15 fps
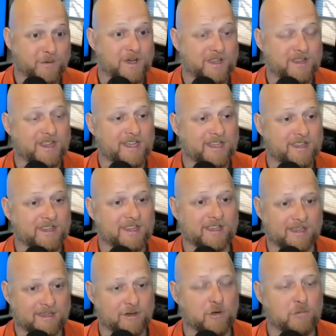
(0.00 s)
what they think,
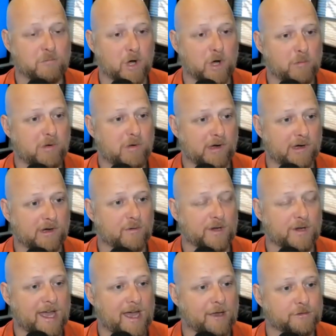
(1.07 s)
you know, ballpark,
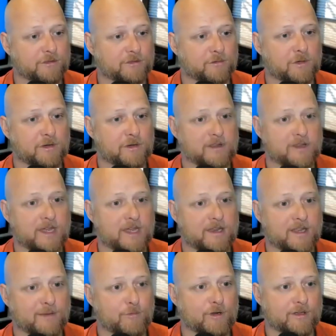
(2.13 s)
what a house is worth in that
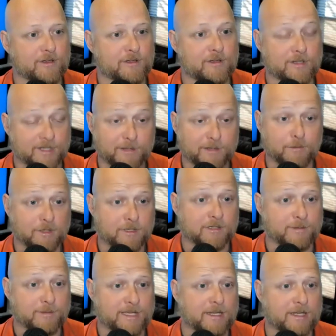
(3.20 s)
neighborhood. And it
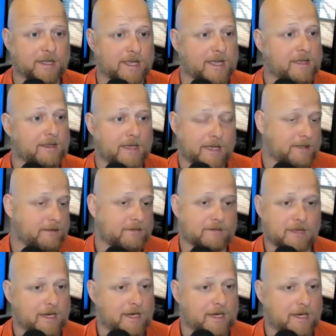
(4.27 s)
worked, man. Like I
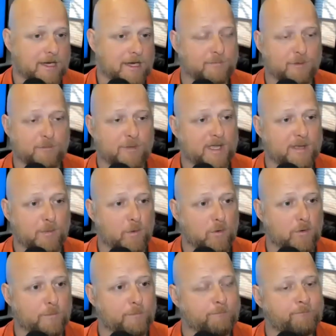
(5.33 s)
got them to pay
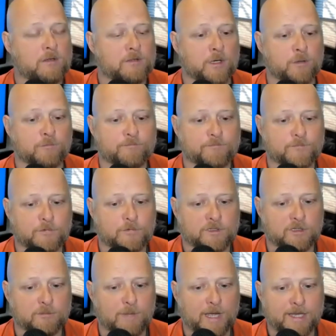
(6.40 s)
more. So
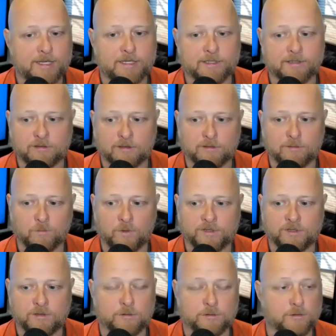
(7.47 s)
just some ideas on
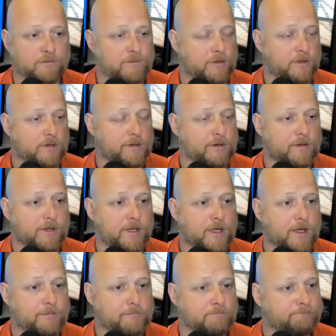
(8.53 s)
what to do if you're under the
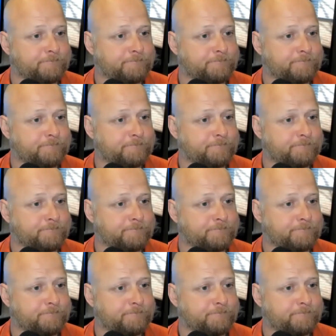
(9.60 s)
gun.